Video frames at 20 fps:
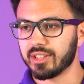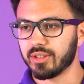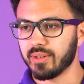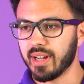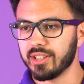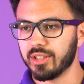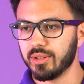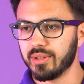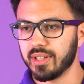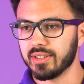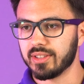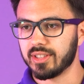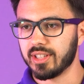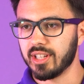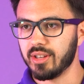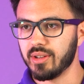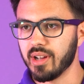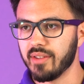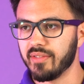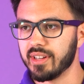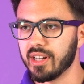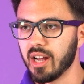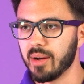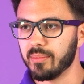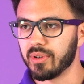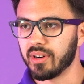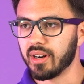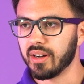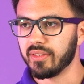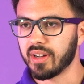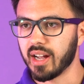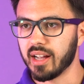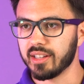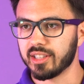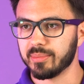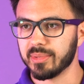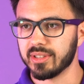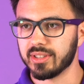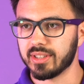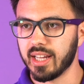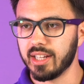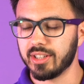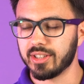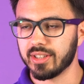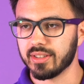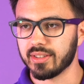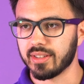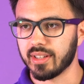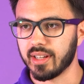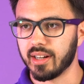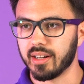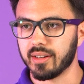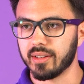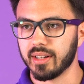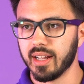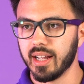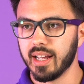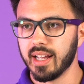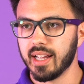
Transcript: So as you can see, you have a number of customizations there.